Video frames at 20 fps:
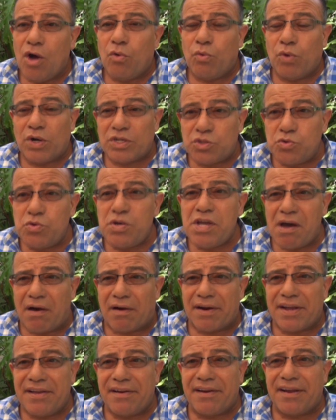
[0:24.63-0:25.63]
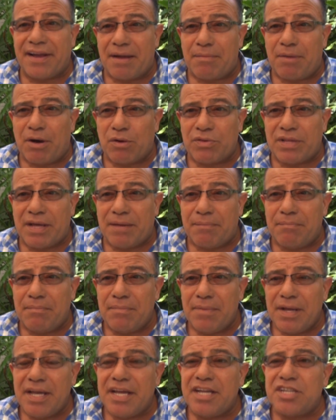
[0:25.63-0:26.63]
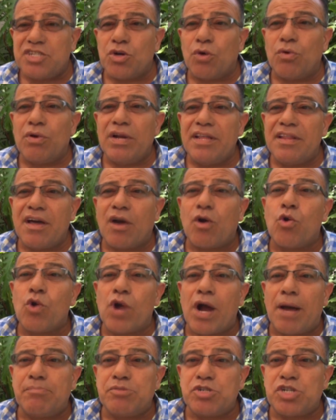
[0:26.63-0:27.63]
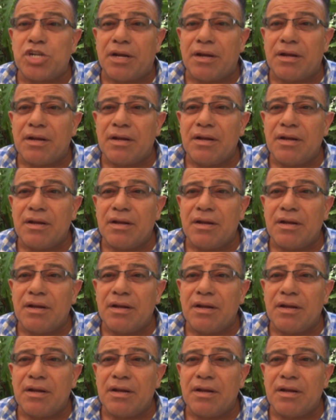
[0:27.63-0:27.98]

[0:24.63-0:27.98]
what we are hearing about them is only the corruption.